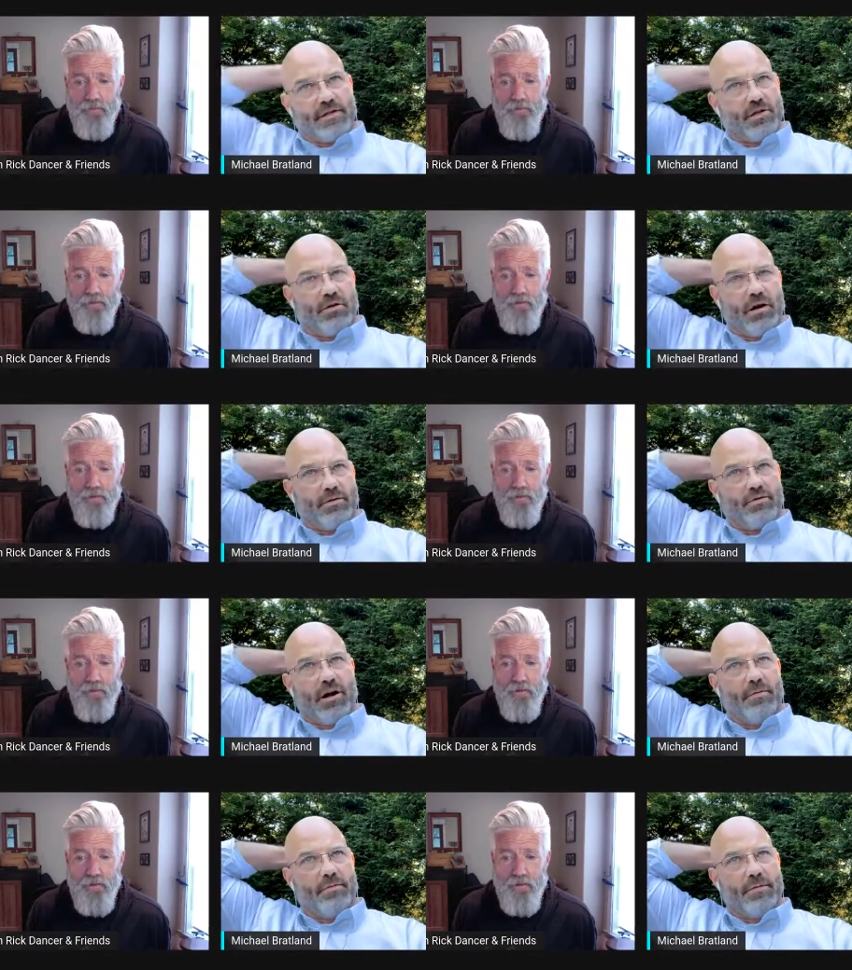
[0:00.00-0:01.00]
Speaker 1: things going on with
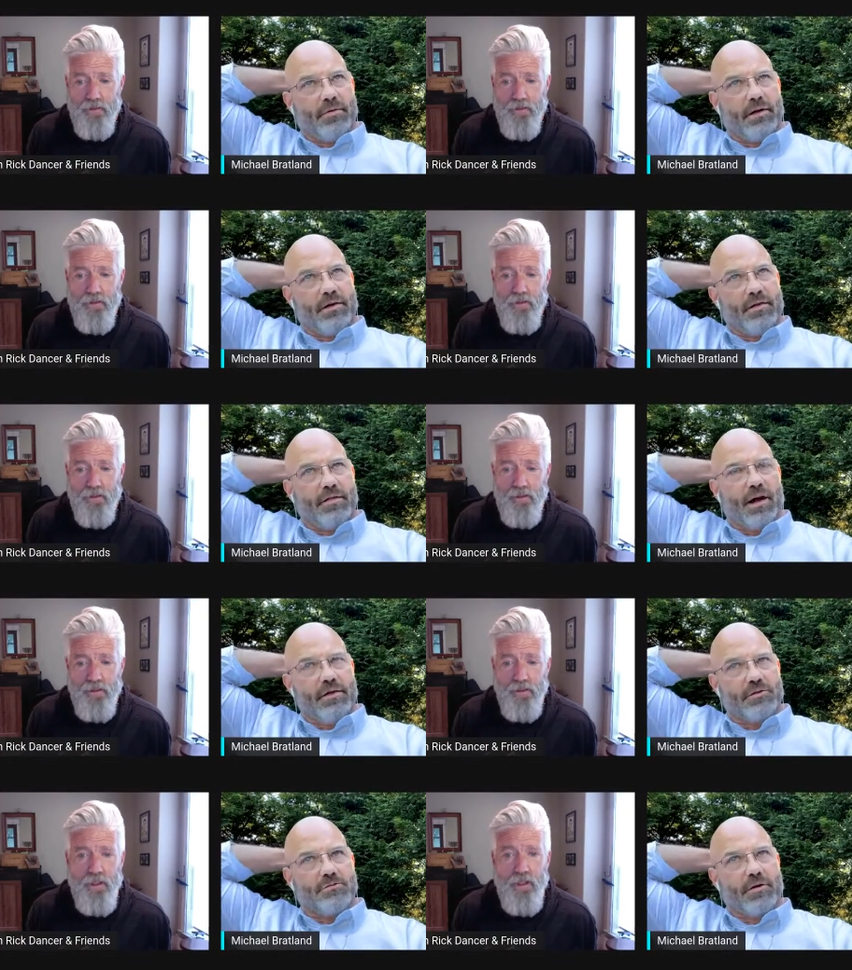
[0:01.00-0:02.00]
Trump, people like thought
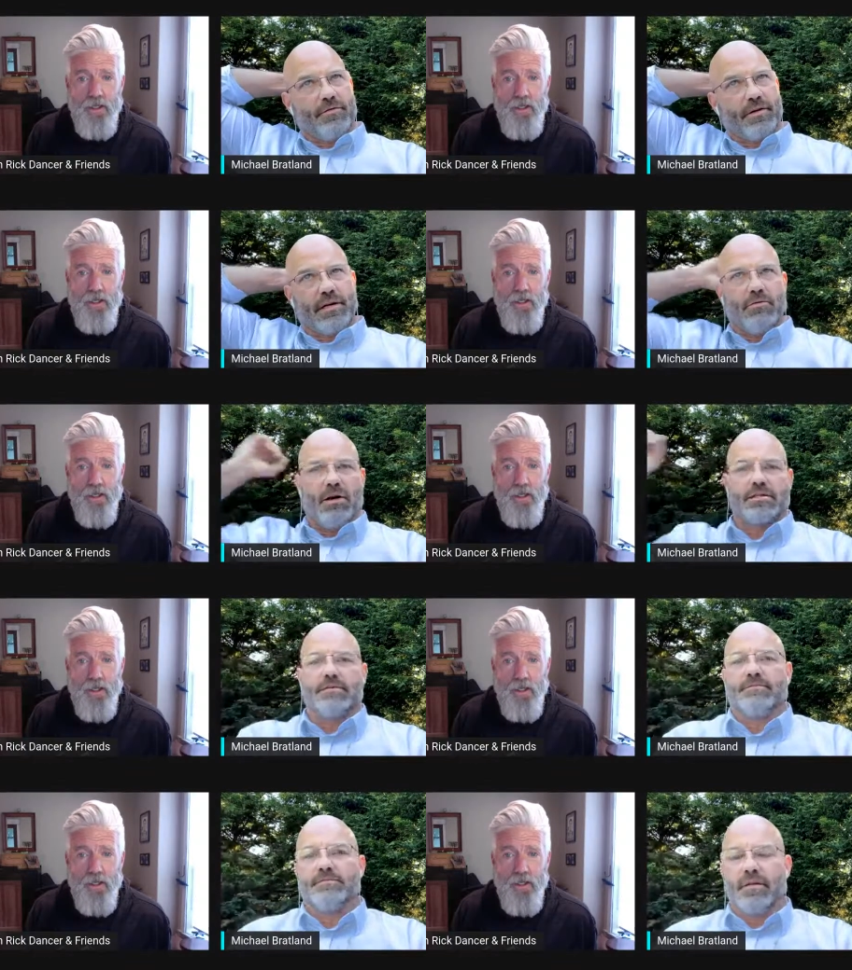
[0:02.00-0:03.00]
he was perfect, and he wasn't.
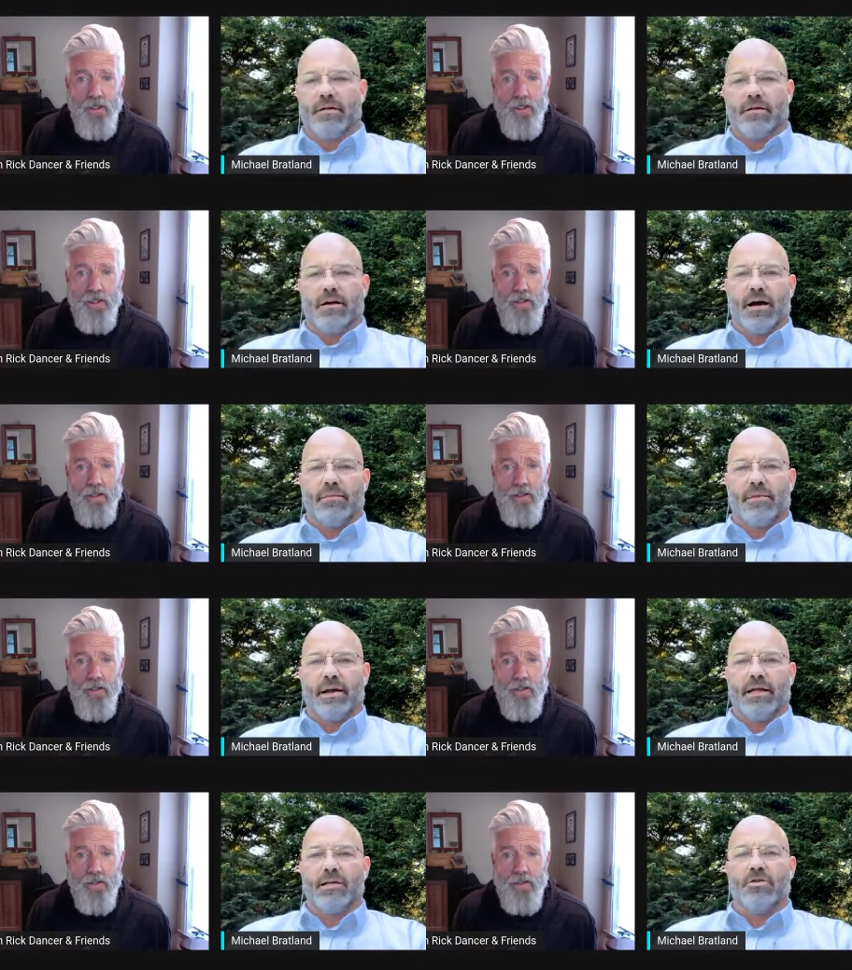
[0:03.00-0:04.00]
Uh,
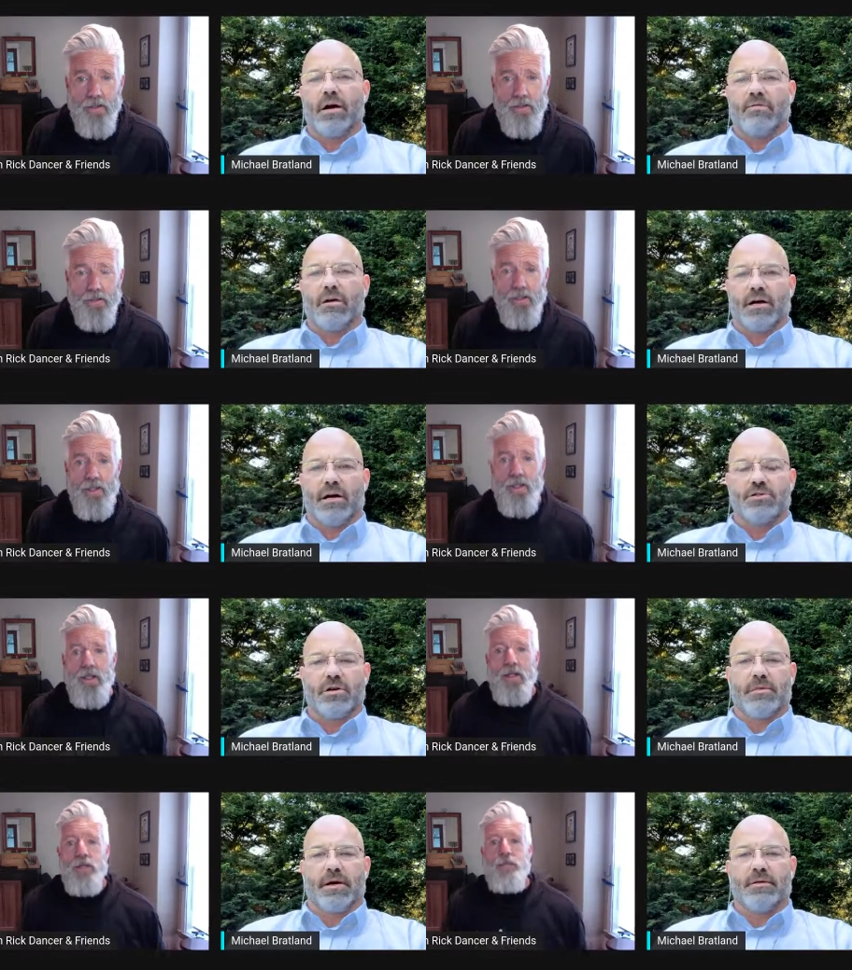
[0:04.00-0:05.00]
but he knew how to run a
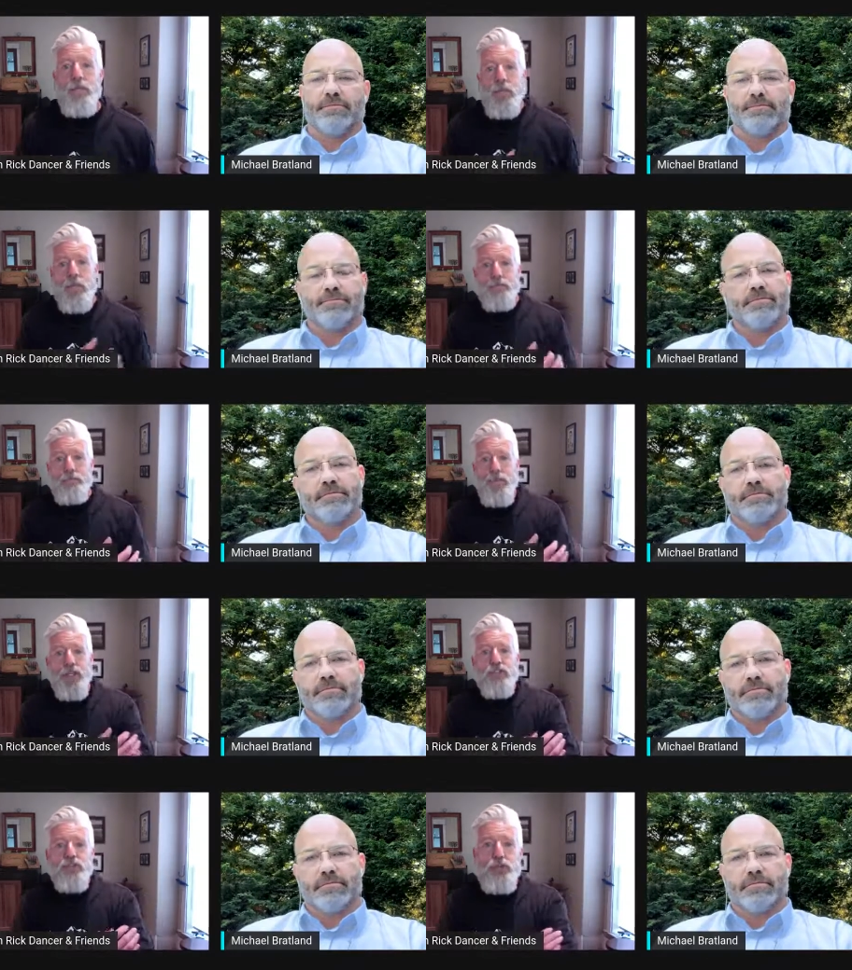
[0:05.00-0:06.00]
country better.
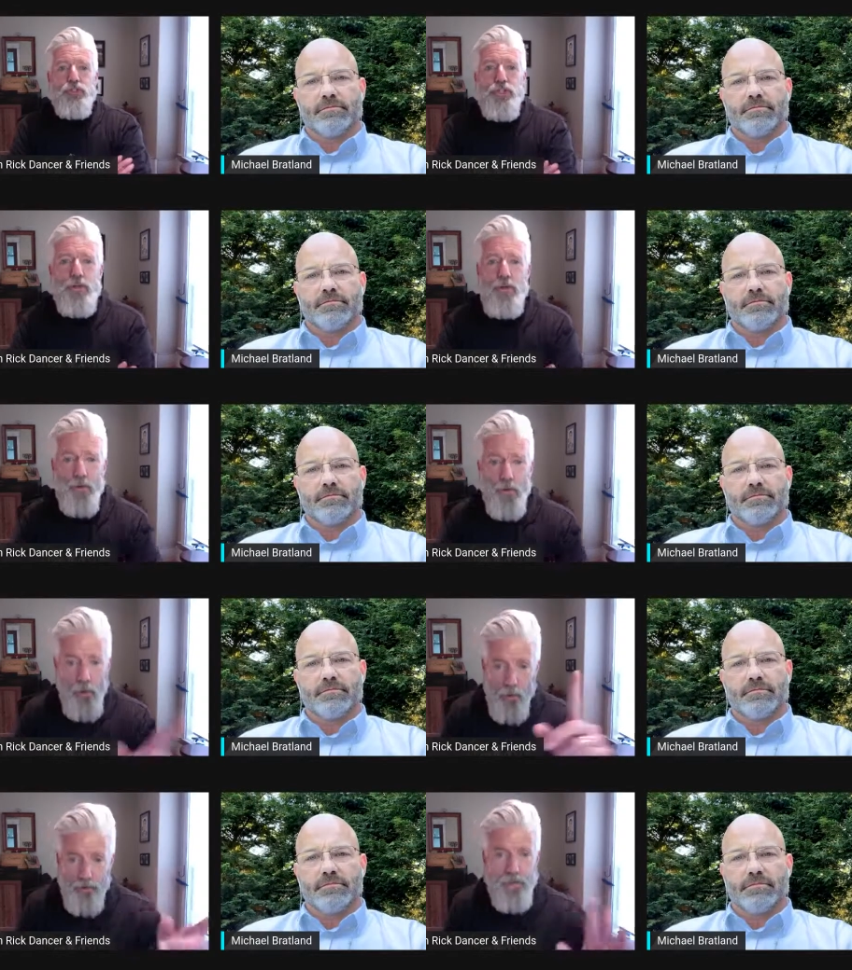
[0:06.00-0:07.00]
Speaker 2: So, do you? Oh,
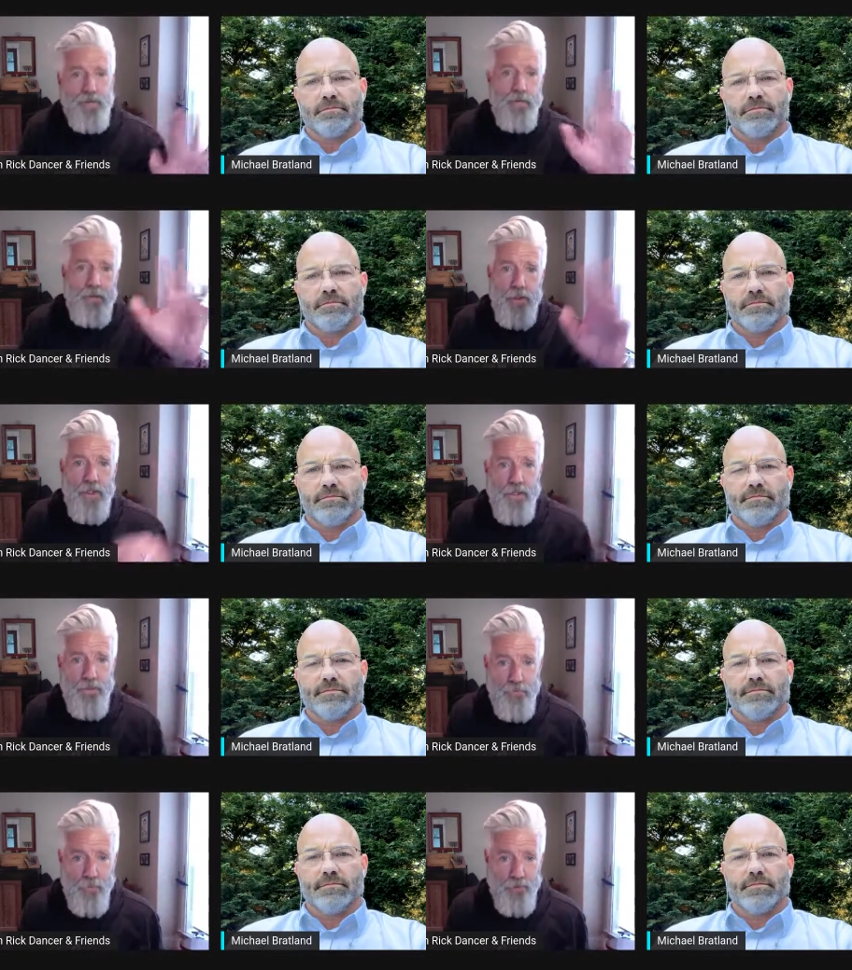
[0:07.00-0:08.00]
hold on. Let me play
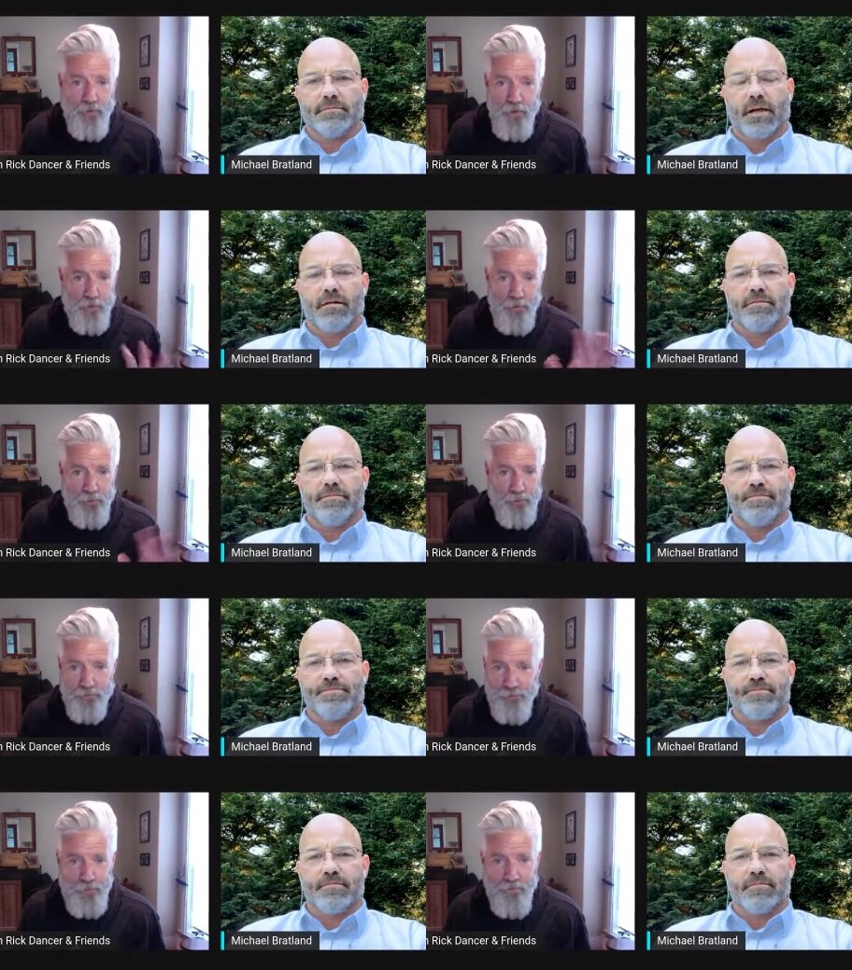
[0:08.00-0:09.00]
at one of our yeah. other commercials
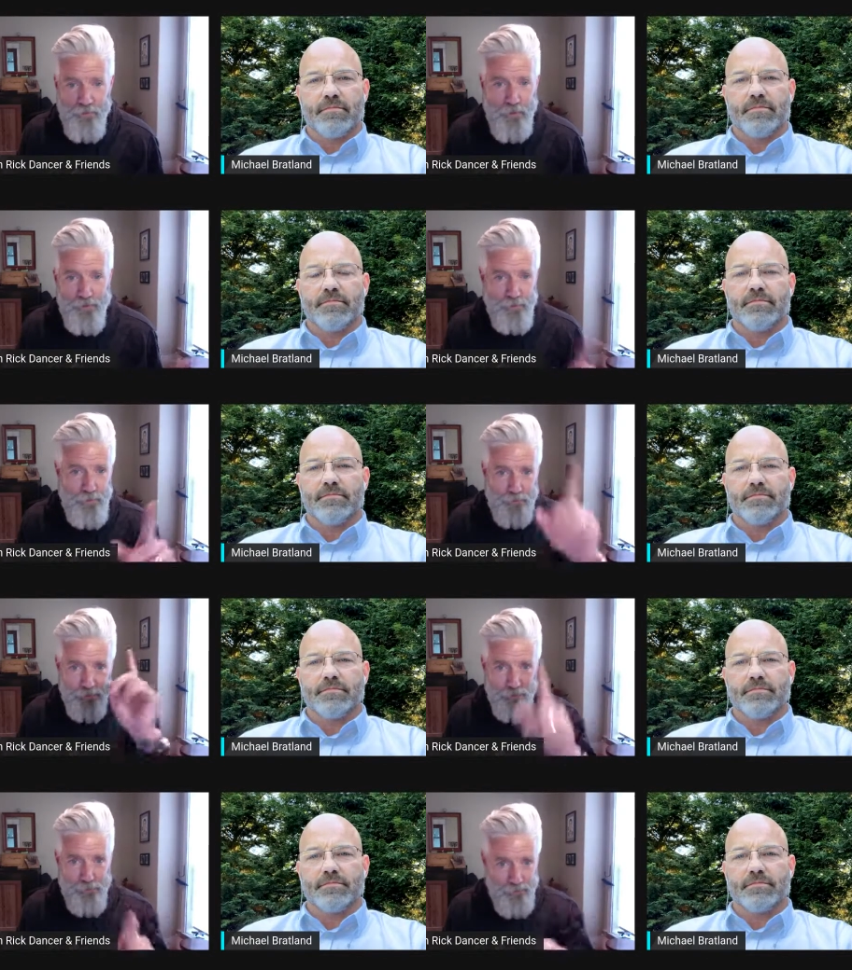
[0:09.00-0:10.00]
for one of our other people.
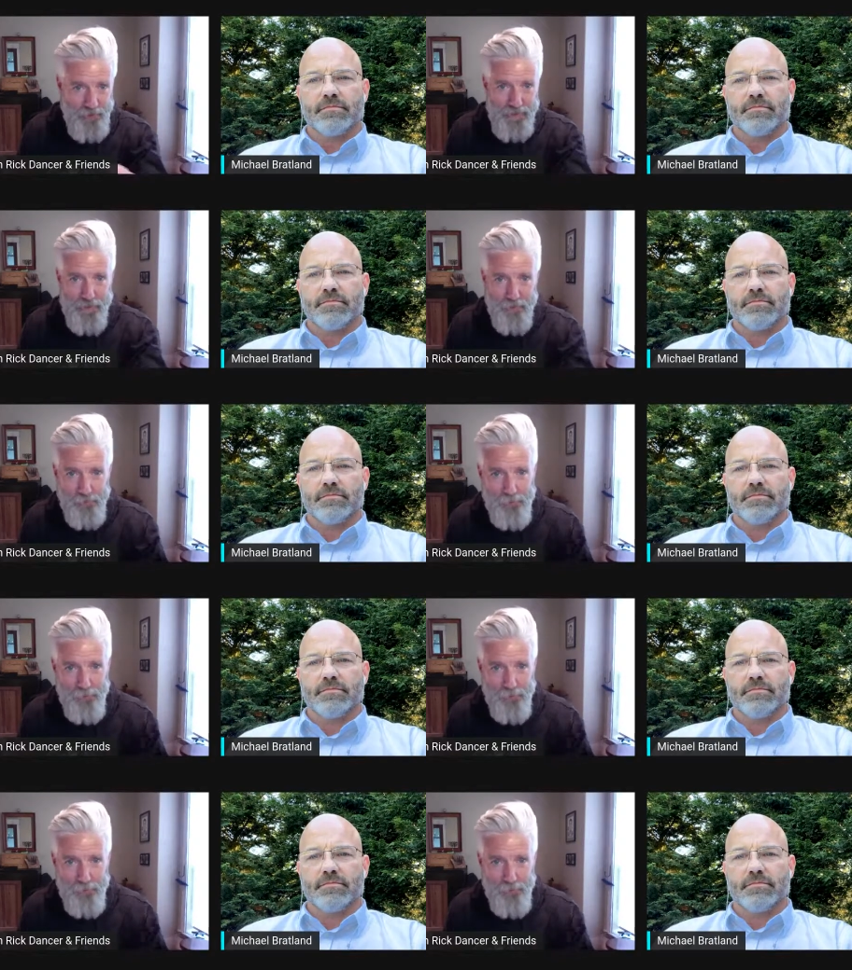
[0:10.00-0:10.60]
Too. You hang in.